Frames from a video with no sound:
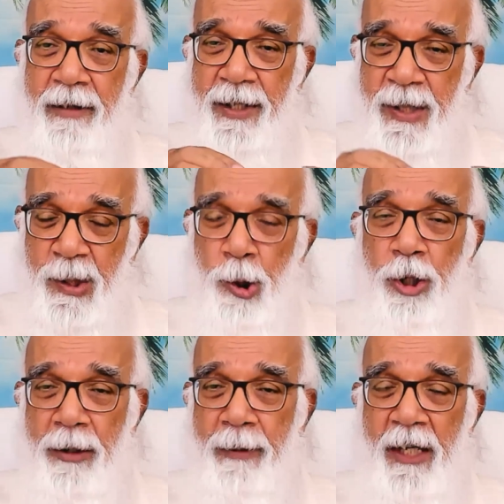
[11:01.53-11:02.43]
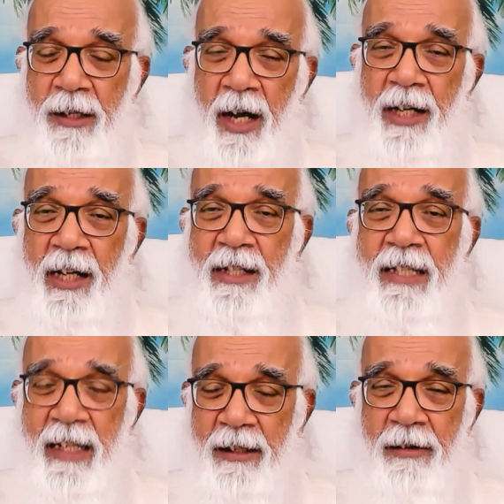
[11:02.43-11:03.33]
discernment, I can
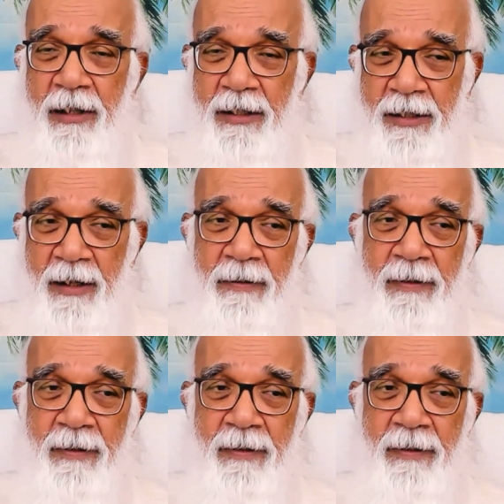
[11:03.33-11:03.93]
see the real self.